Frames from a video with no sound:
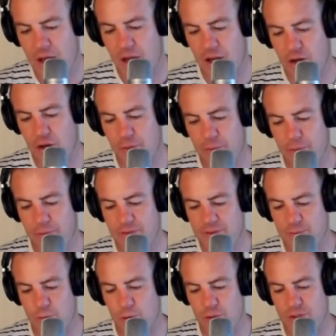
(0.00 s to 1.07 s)
A group of
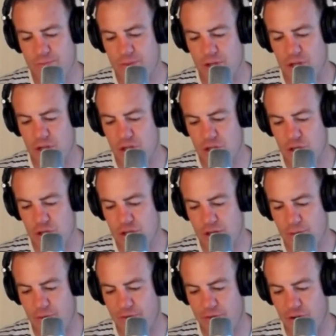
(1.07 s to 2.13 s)
sportsmen,
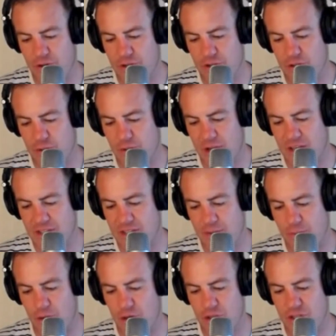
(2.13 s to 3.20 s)
usually referred to as the
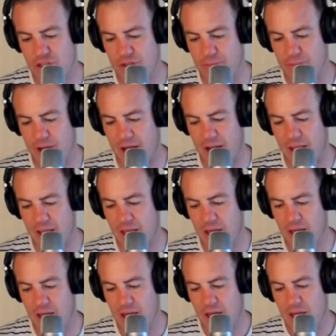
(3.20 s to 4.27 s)
Murchison Party,
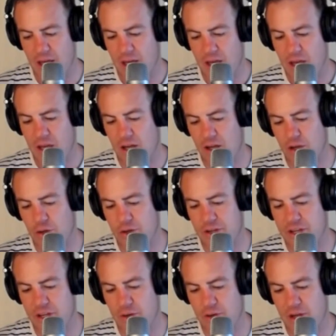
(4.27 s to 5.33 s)
included
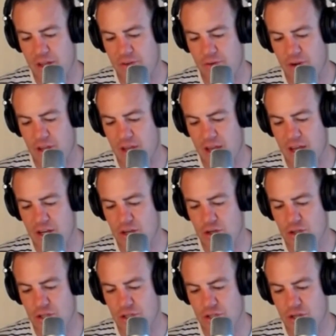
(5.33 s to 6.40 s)
Neil Guthrie and
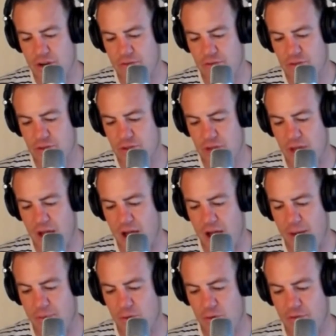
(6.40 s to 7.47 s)
usually travelled to the
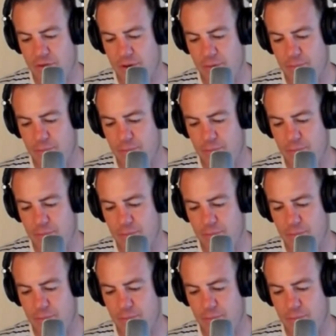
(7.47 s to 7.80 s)
Harper River